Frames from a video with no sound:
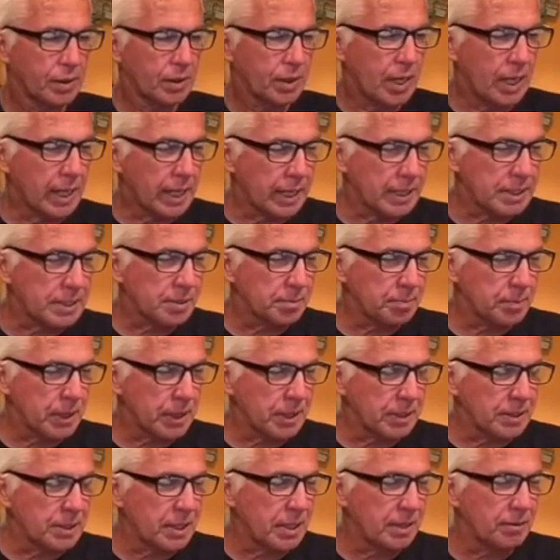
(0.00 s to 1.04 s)
got some
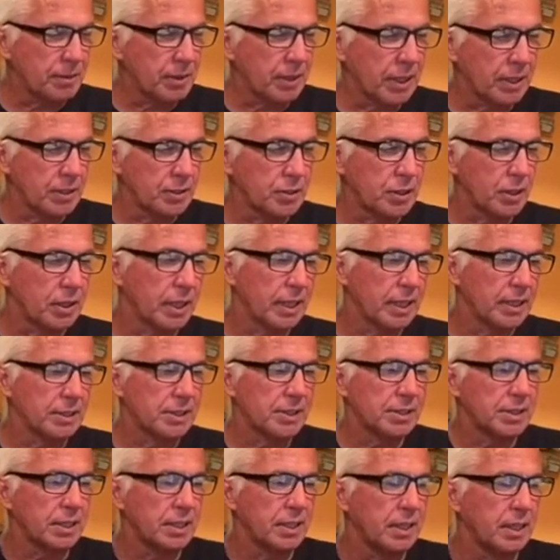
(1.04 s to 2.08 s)
things covered that I should. And
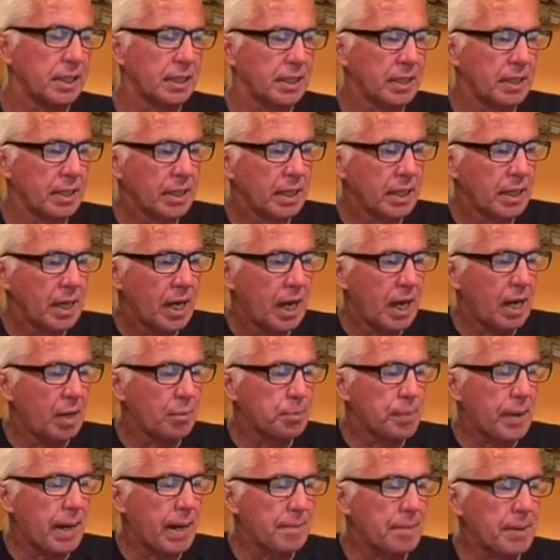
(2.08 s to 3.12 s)
Cindy, I'll
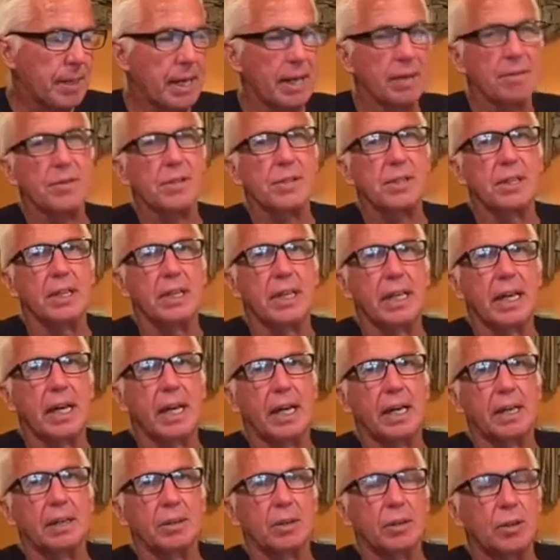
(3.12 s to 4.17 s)
probably have Cindy
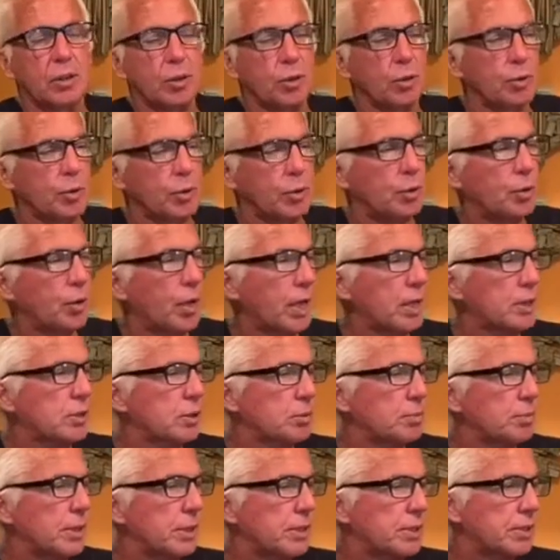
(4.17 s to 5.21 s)
on. You guys
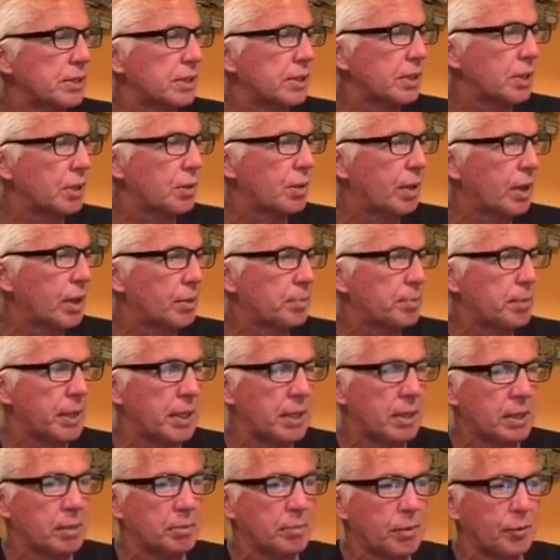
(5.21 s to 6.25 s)
will meet Cindy quite a bit
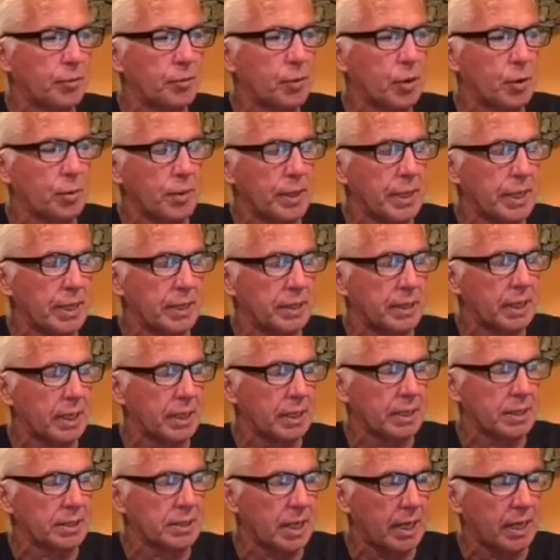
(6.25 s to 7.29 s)
here before we get done,
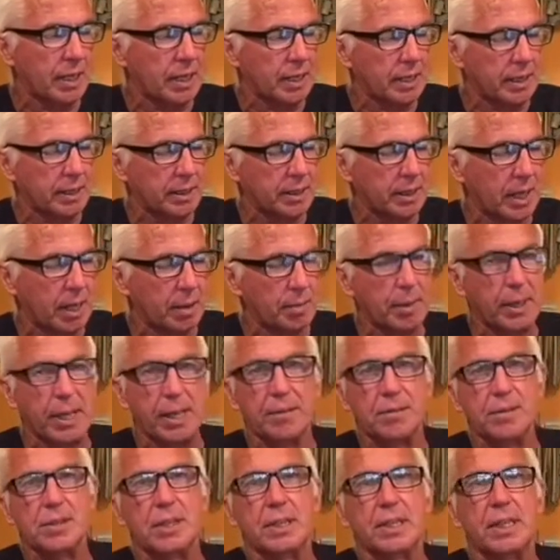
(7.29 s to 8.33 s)
because I'm going to
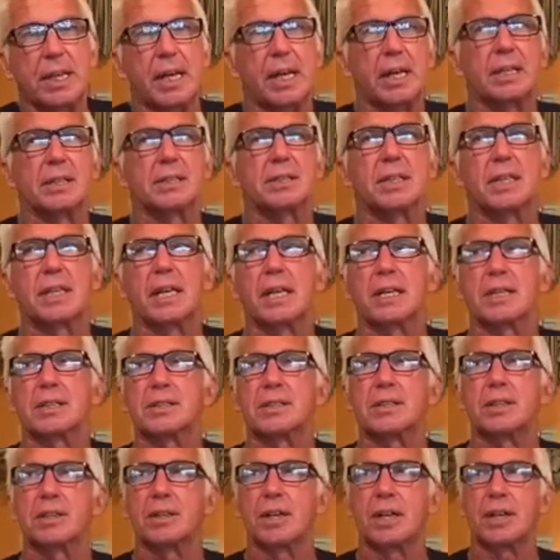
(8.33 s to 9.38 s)
have Cindy on as a
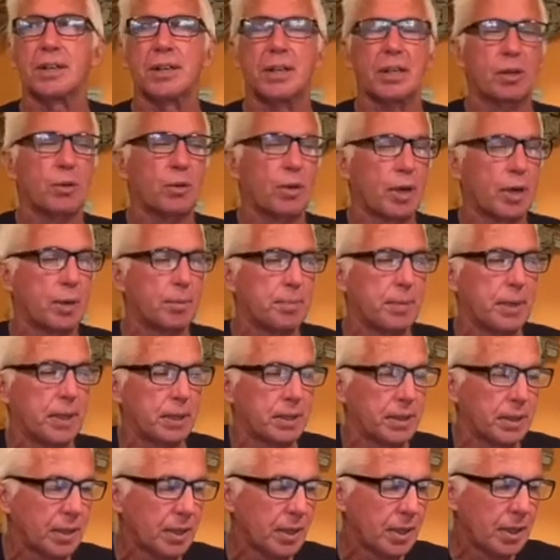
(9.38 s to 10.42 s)
guest here, I think, quite a
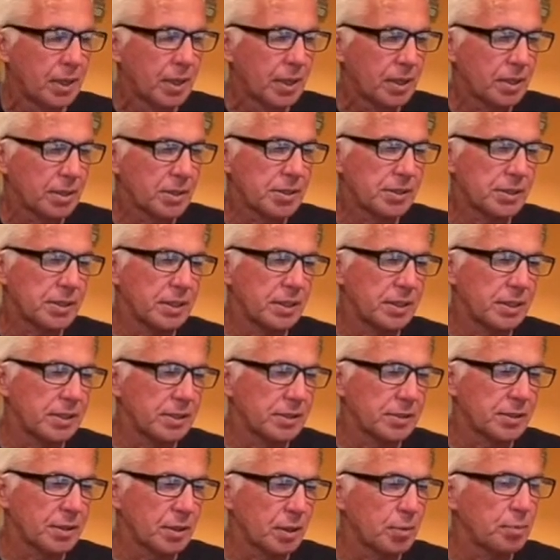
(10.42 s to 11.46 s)
bit. Because
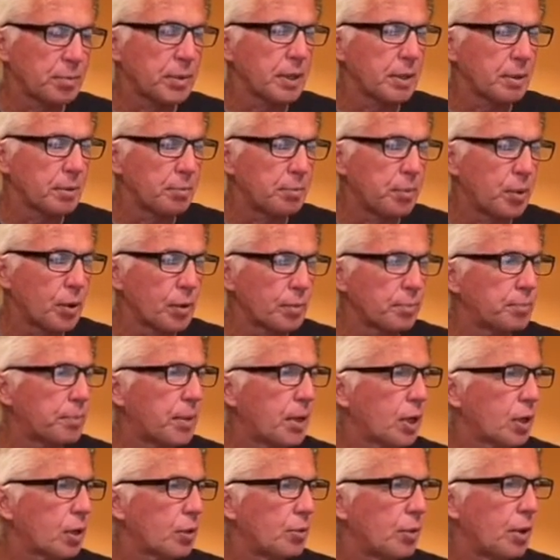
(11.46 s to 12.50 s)
Cindy's going to be an important
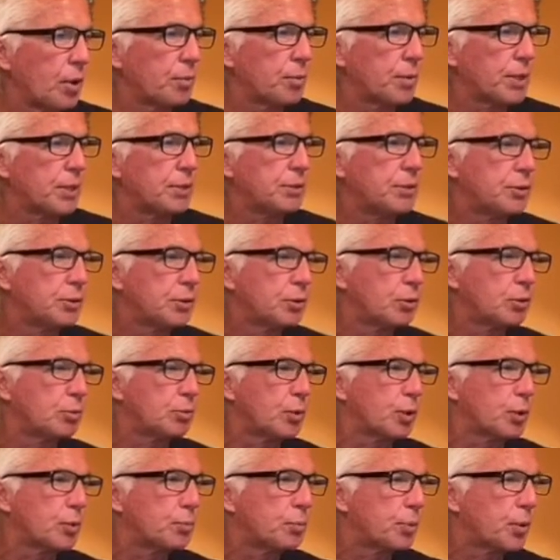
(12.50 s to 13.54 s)
part of what we do
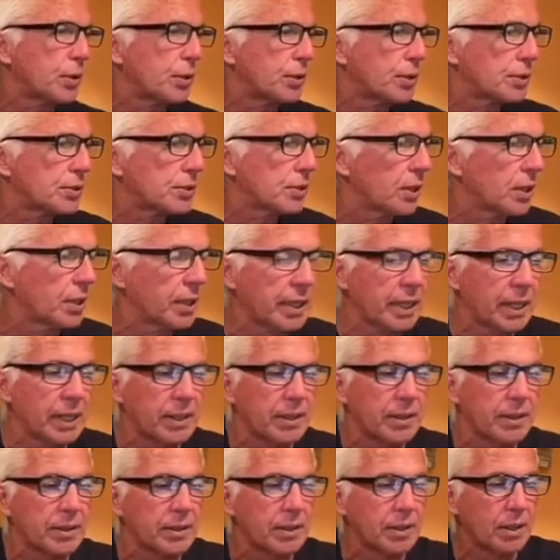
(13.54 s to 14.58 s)
with putting this all together.